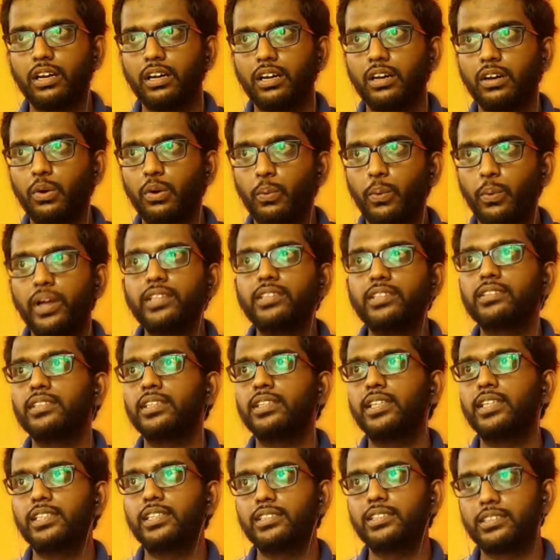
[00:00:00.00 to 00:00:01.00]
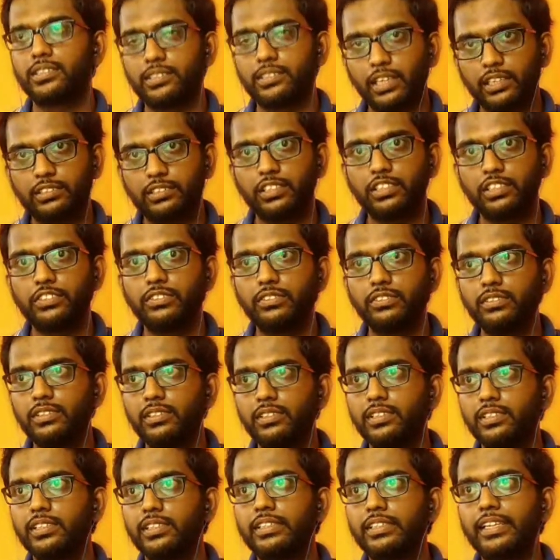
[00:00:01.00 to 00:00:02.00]
Once it is
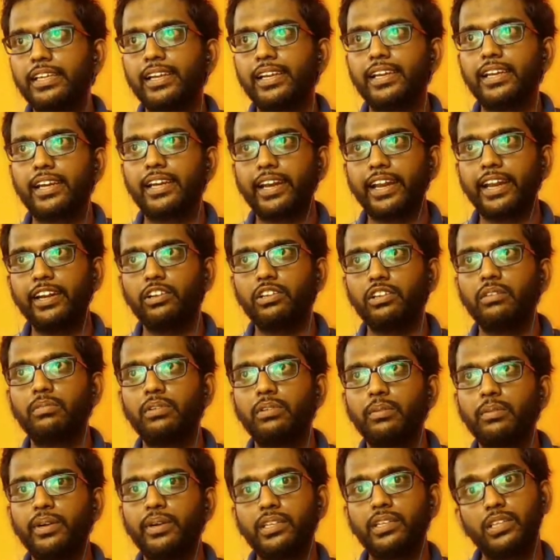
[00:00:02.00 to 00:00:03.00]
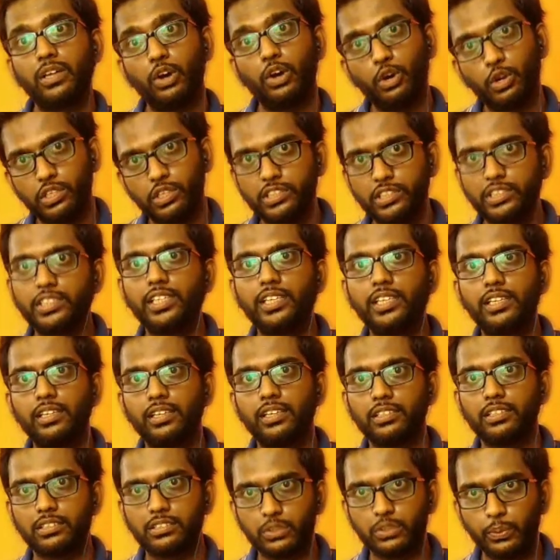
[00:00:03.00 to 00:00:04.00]
successful, they'll try to implement the
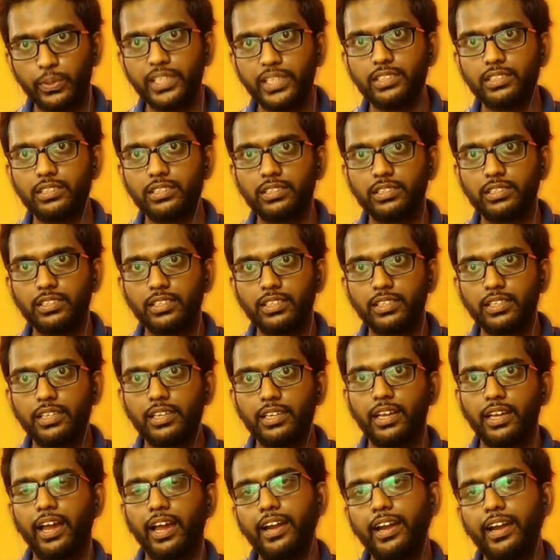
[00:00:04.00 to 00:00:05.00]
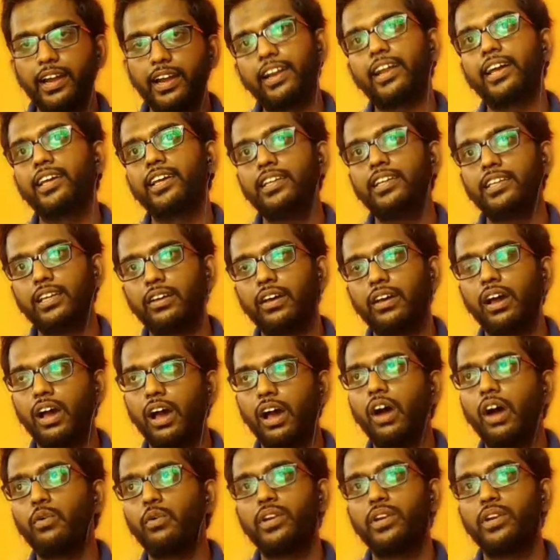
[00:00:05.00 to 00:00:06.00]
original switch and try
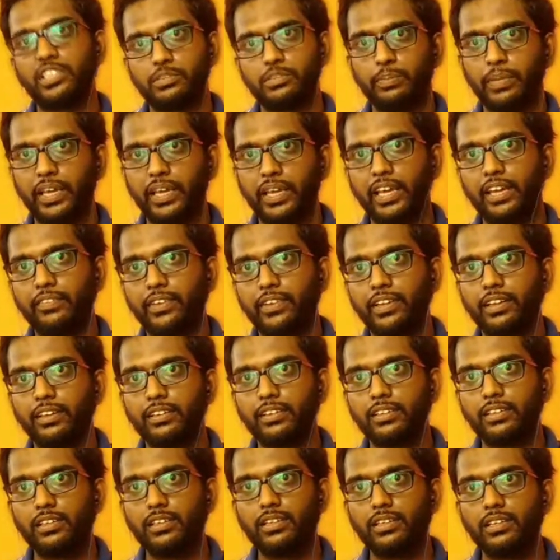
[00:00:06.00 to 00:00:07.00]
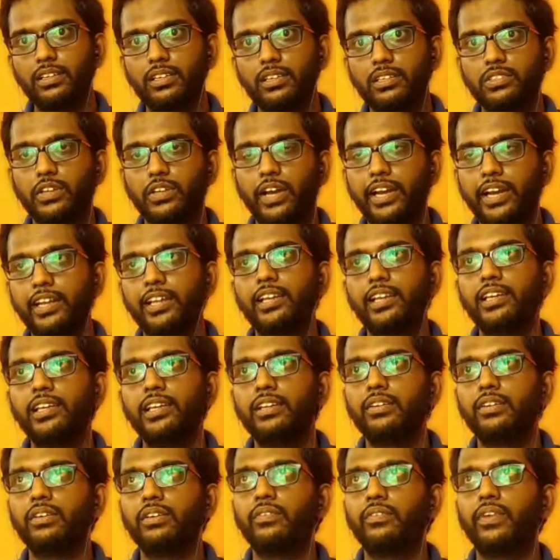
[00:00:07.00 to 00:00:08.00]
how it is behaving. So
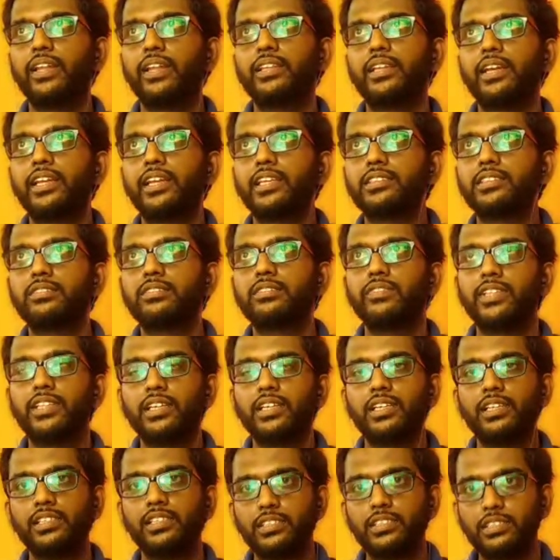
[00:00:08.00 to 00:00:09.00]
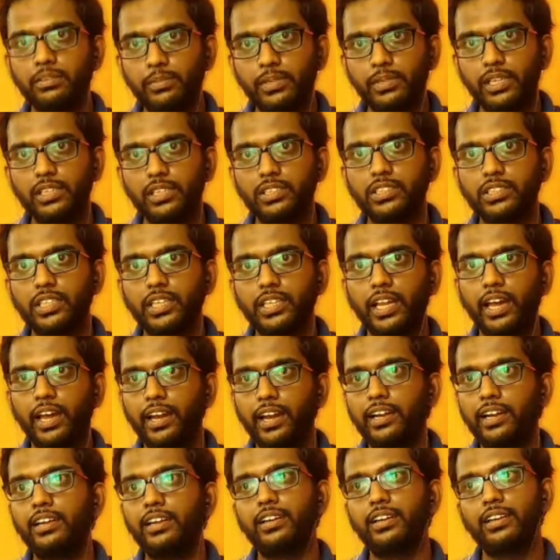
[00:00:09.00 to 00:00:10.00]
ideally, when they test with the hill simulation
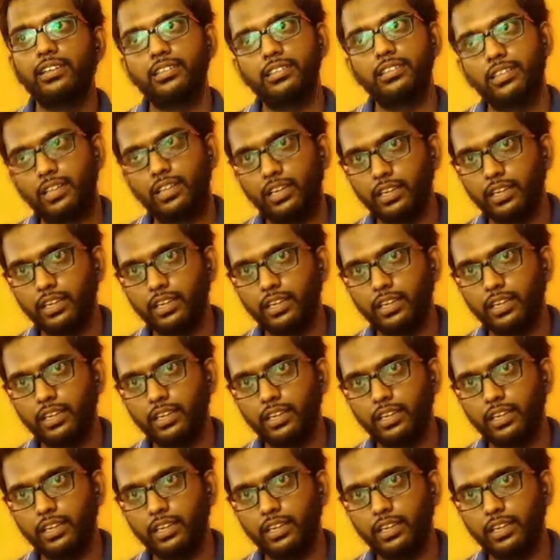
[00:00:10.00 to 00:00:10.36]
and